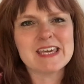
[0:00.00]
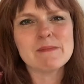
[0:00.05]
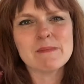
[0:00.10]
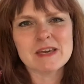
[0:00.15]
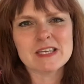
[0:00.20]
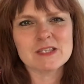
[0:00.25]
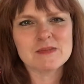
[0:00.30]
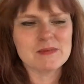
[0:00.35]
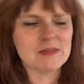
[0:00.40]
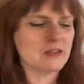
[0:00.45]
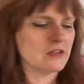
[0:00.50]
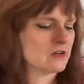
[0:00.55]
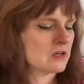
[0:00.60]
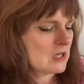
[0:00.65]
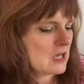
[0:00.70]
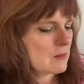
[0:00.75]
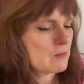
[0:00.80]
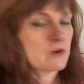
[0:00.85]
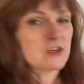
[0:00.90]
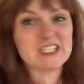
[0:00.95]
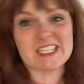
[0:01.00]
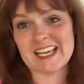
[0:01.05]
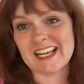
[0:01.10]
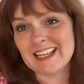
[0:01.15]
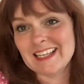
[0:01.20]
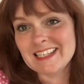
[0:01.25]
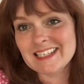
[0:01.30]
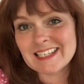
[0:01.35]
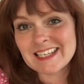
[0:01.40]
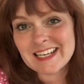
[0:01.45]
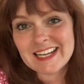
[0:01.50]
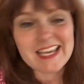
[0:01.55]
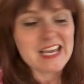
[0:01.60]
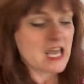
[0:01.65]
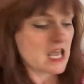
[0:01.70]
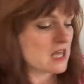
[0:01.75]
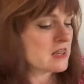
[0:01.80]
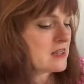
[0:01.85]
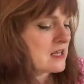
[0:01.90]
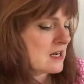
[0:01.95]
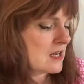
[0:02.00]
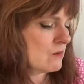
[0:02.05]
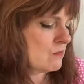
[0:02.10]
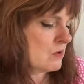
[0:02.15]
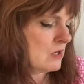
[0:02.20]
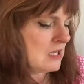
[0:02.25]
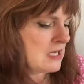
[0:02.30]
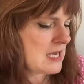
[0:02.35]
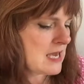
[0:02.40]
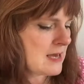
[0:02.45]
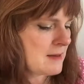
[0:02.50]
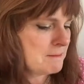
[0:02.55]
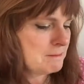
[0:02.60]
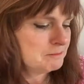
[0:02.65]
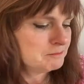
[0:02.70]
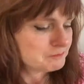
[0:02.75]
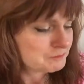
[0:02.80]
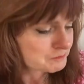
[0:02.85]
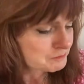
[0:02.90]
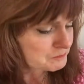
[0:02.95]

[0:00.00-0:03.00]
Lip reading: it makes me look a lot more talented than I really am.